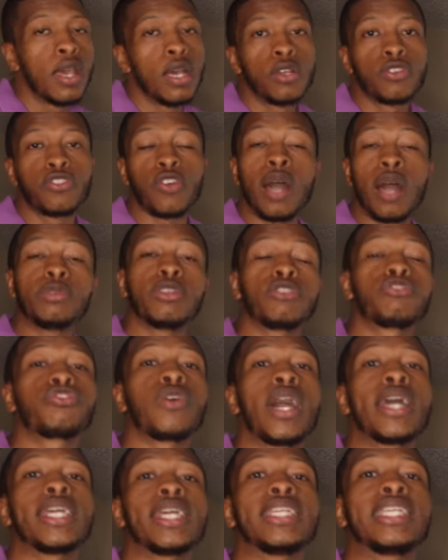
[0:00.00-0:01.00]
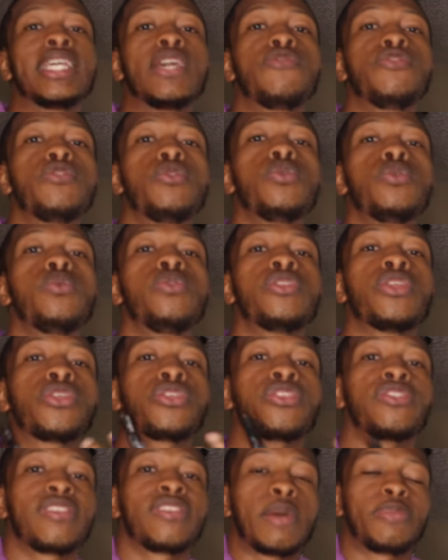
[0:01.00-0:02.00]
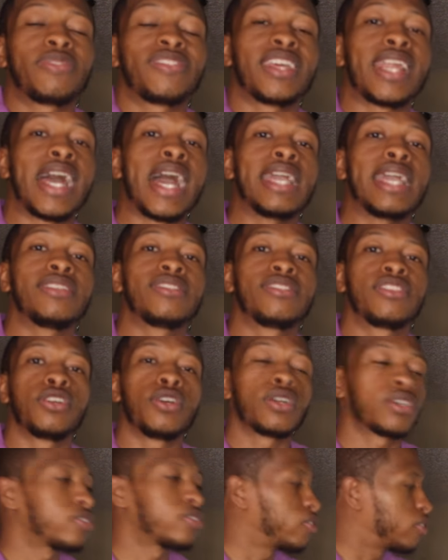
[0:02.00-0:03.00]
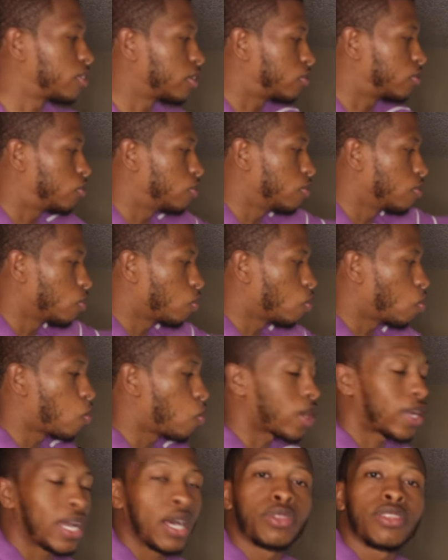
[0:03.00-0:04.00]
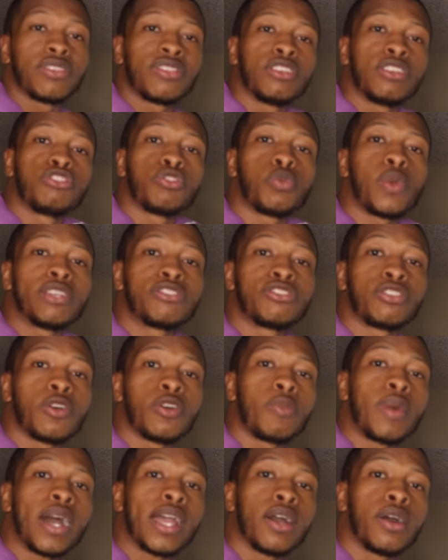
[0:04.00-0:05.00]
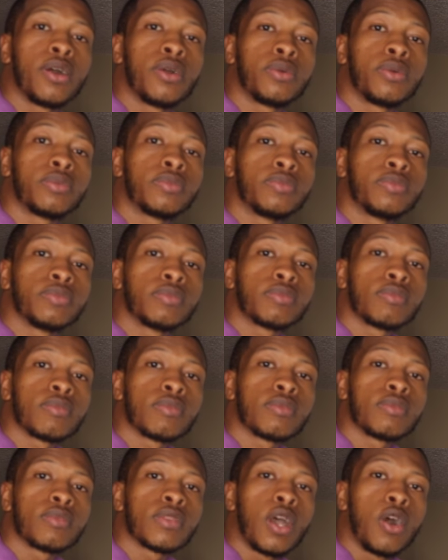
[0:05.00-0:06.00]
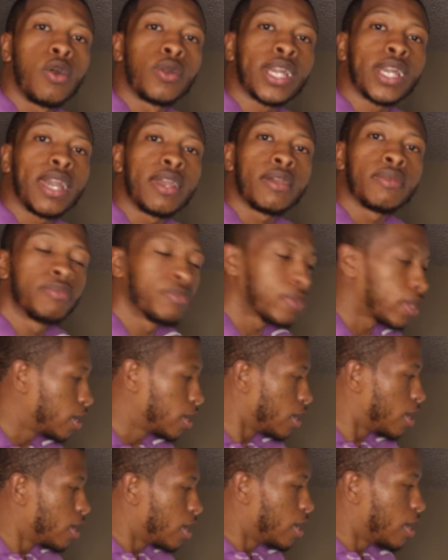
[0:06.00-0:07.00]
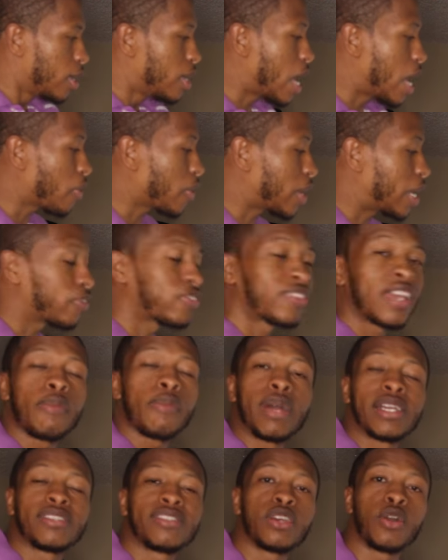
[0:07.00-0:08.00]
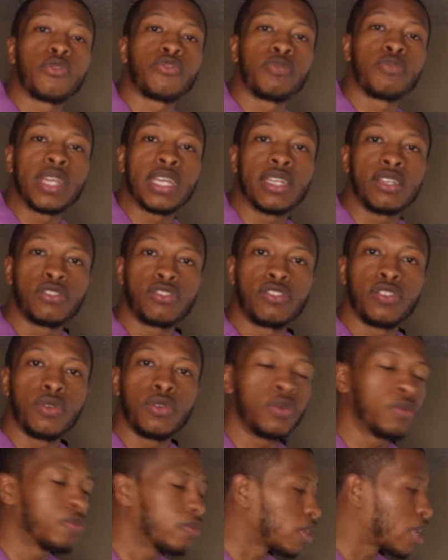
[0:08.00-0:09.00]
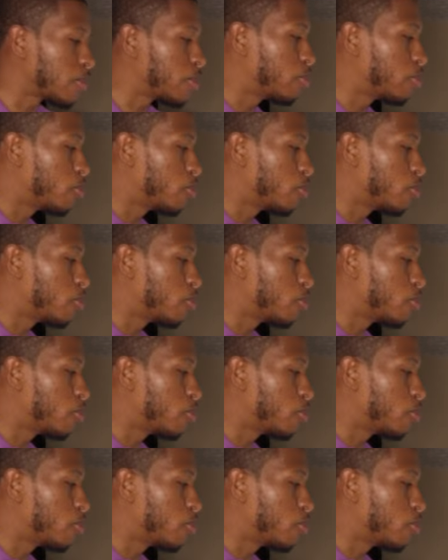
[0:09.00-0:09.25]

So I'm just trying to give you the steps that I took to work out the situation on my own. Okay, now that I've stopped myself from getting sued, let me